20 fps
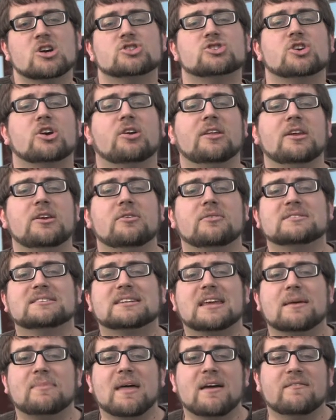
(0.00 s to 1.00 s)
Surely you can
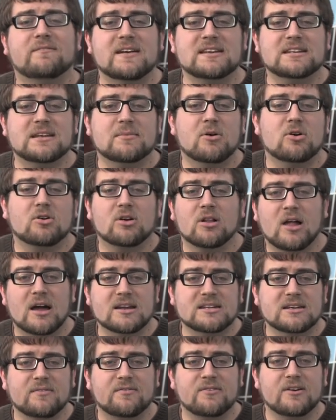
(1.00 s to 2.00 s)
skip that venti mocha
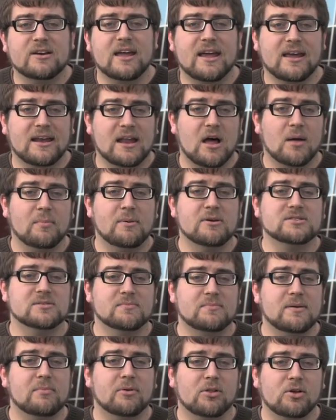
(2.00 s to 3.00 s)
latte for a day and help out
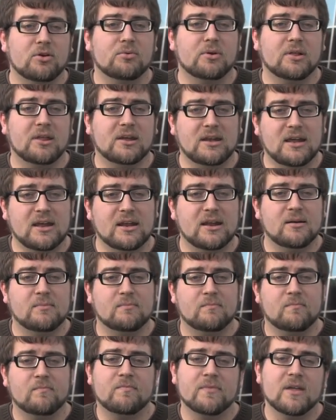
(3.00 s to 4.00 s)
some people who really need it.
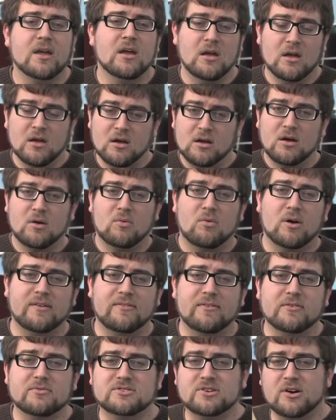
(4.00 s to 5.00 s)
What
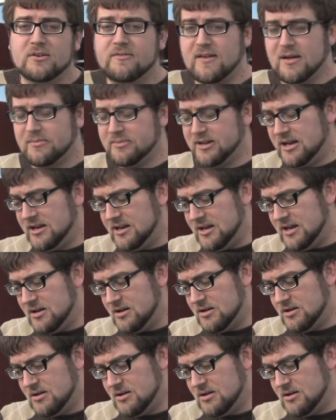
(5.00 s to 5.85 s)
if it was your family in need?